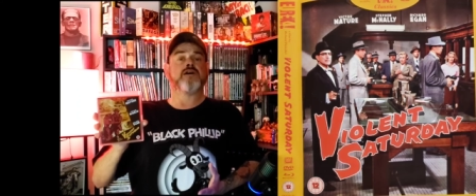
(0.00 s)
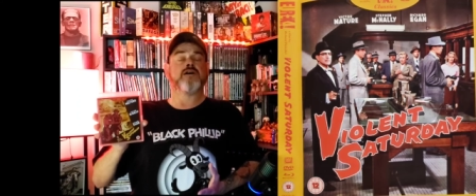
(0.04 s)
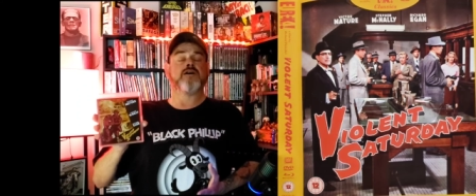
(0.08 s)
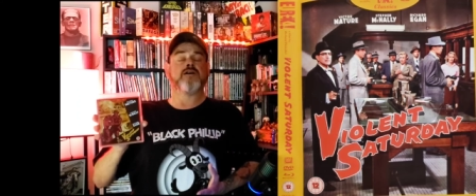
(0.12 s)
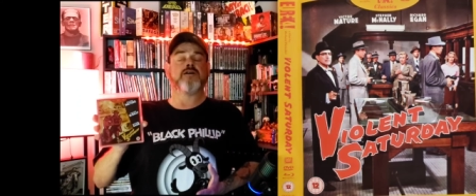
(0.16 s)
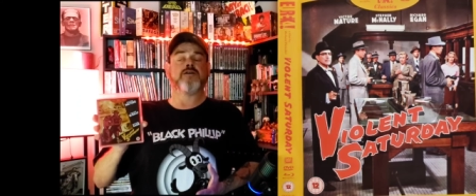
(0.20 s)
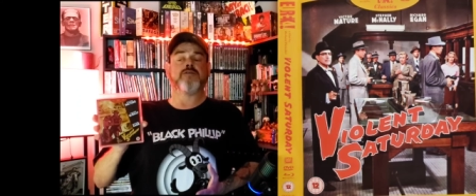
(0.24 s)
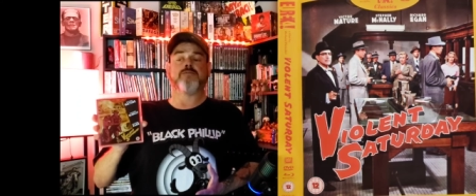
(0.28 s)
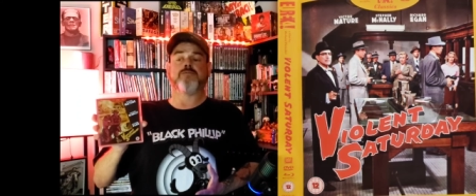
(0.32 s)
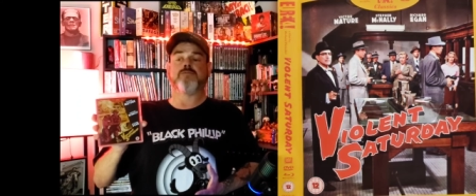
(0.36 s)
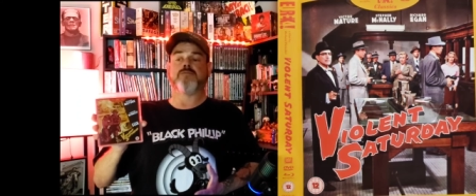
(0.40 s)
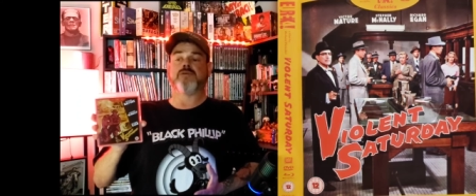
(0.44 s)

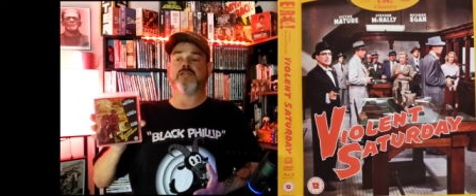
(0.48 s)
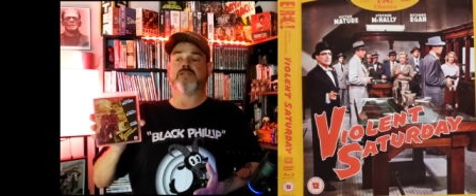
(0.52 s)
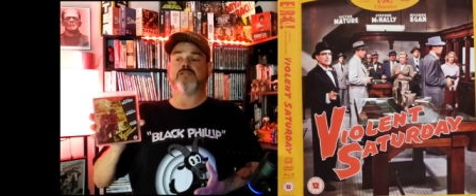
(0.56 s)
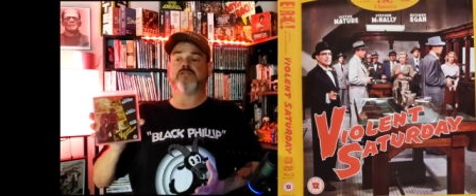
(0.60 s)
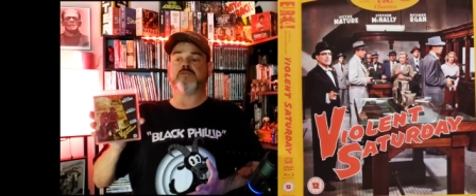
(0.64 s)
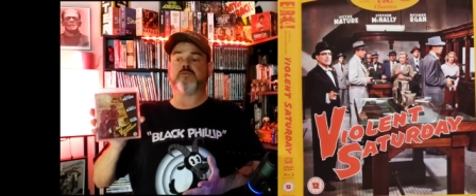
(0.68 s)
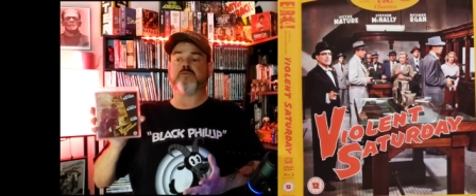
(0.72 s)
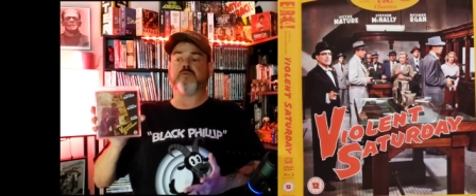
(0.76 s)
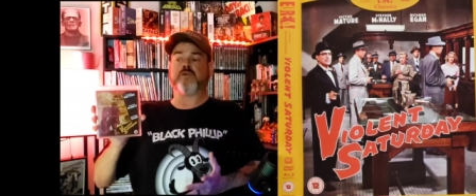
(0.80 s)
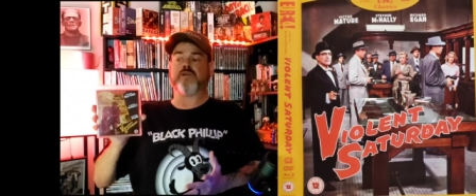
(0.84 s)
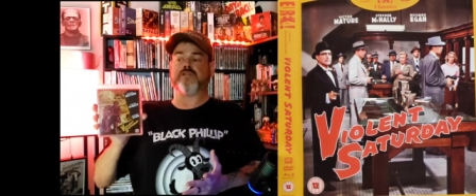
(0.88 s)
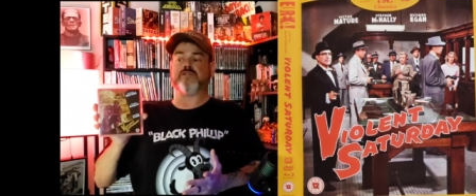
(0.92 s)
Um,
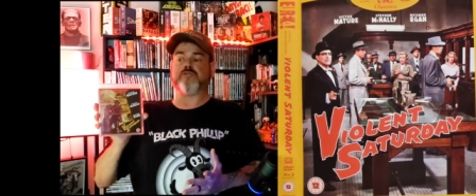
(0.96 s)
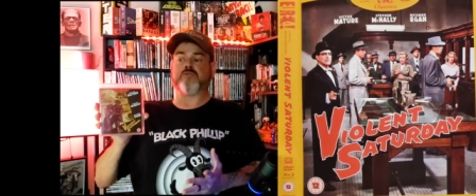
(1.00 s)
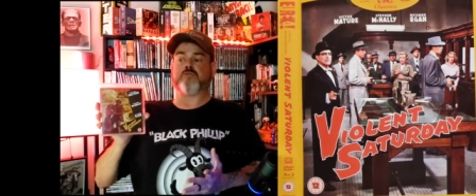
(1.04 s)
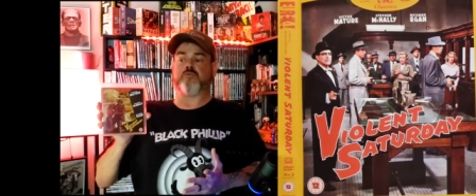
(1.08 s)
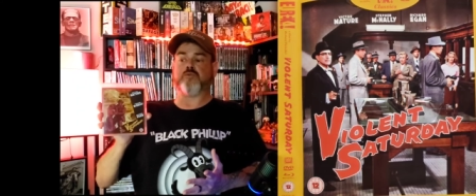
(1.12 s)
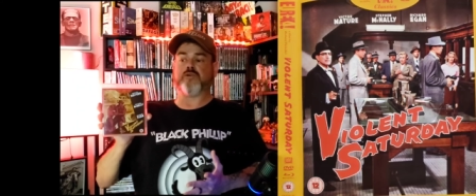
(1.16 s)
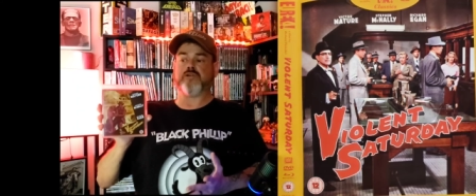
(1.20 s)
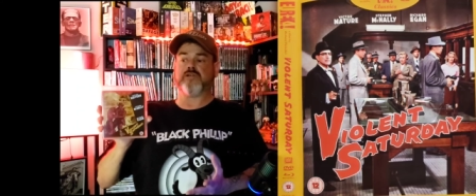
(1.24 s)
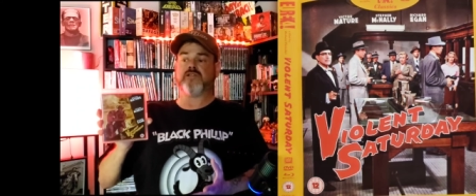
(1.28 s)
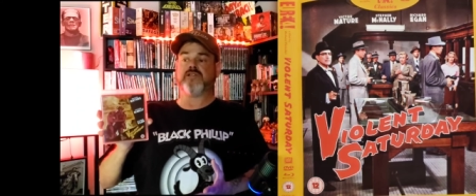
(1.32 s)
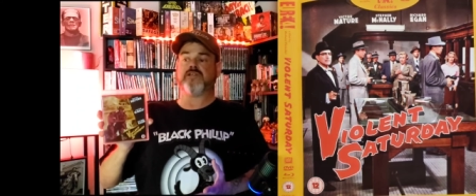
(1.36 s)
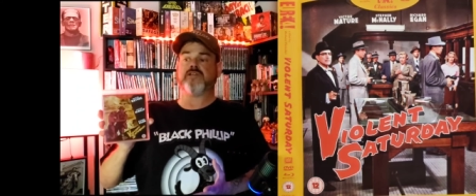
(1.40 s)
it's a it's a
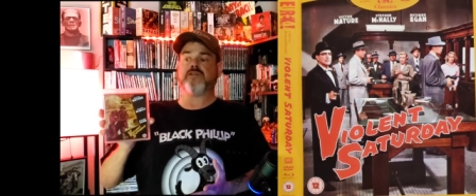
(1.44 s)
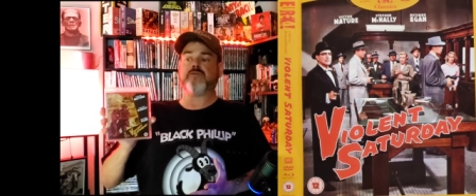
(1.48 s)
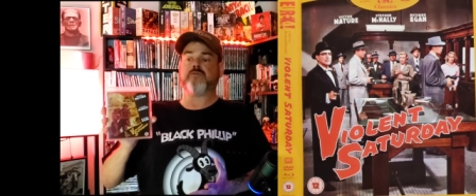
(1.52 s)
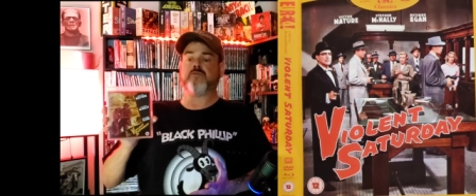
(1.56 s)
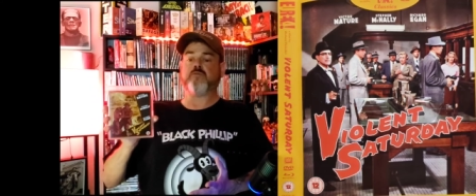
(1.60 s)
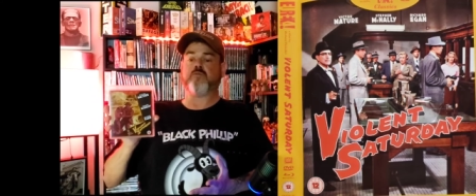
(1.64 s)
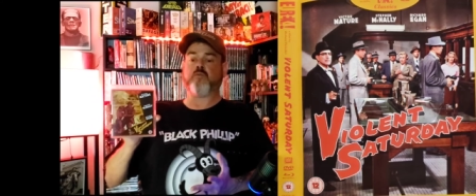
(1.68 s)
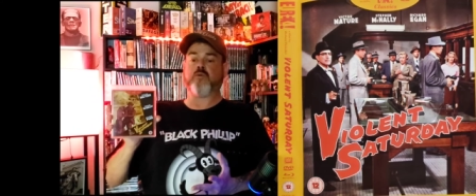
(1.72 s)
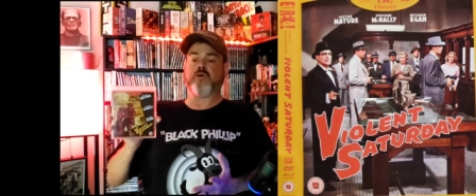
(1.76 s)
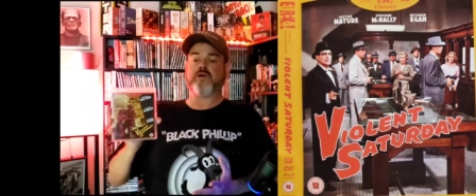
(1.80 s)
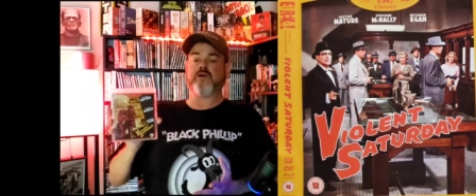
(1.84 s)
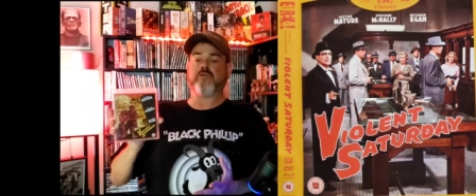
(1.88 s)
really
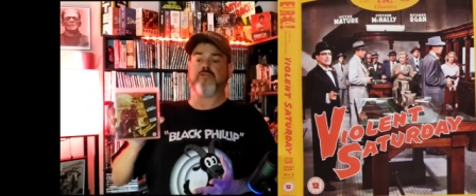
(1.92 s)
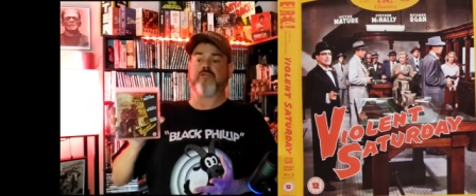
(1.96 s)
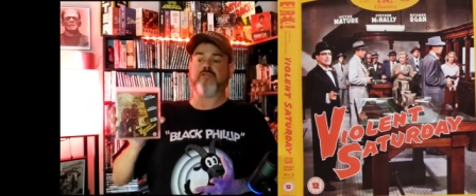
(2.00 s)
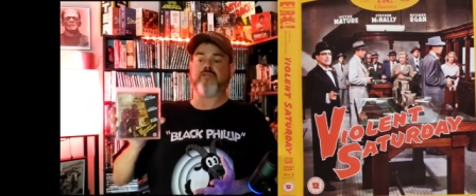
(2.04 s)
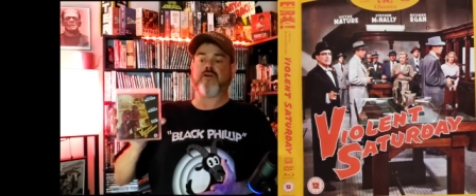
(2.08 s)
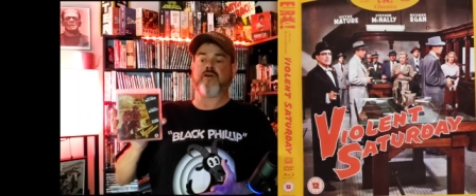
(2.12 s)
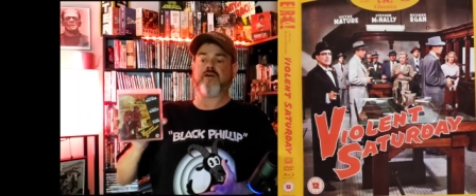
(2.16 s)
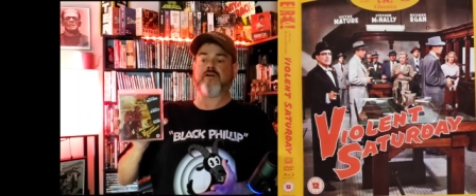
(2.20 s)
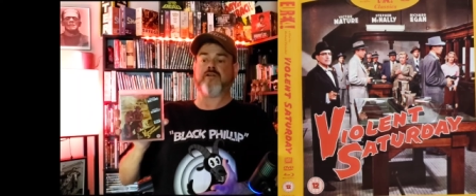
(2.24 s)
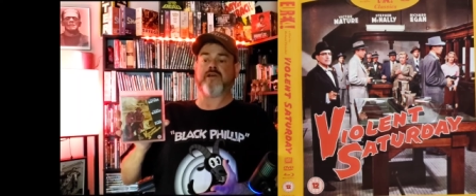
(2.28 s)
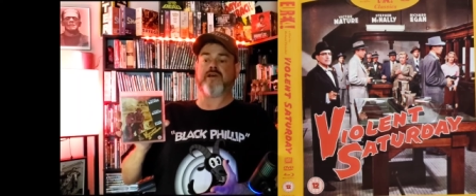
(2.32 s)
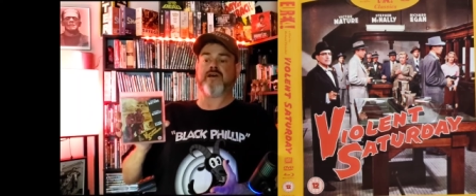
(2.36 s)
well
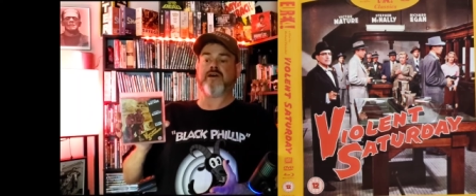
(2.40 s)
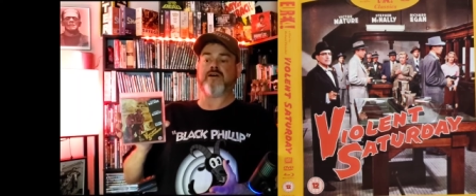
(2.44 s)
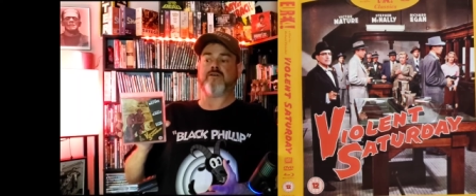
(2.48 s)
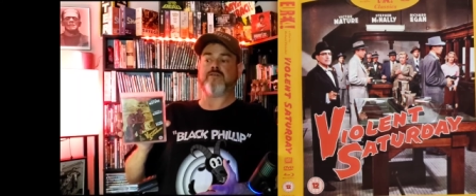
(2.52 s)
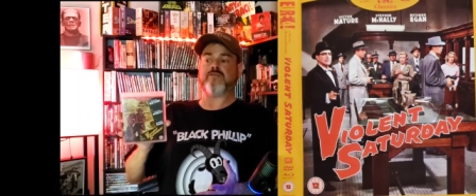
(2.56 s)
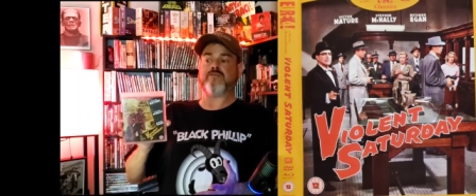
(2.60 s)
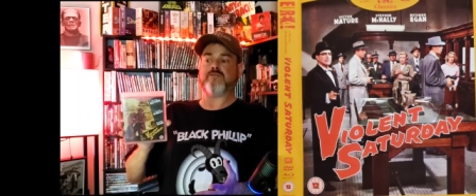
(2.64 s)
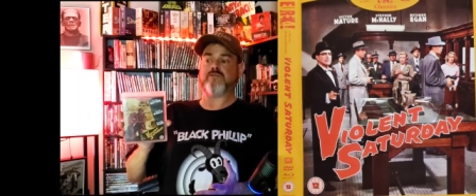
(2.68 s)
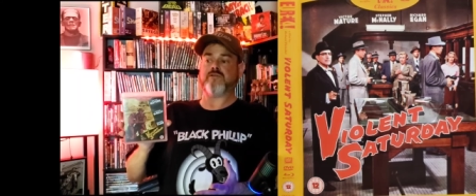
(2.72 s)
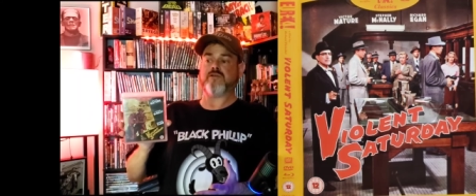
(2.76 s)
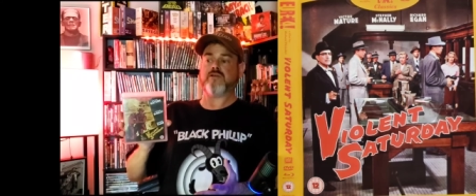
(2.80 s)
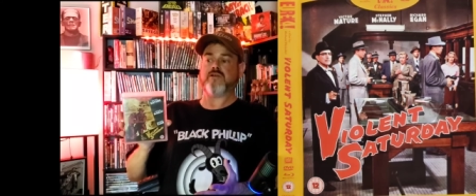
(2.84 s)
thought
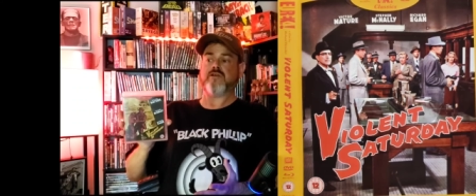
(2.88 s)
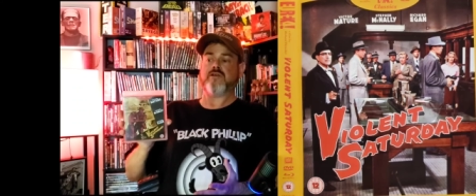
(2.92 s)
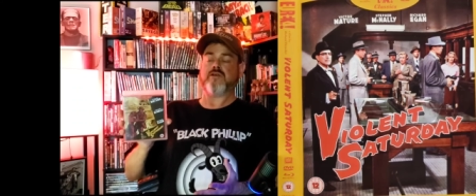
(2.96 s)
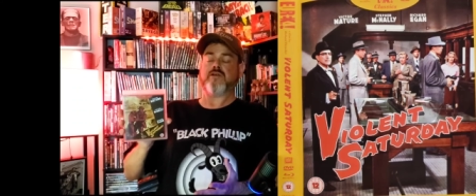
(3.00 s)
out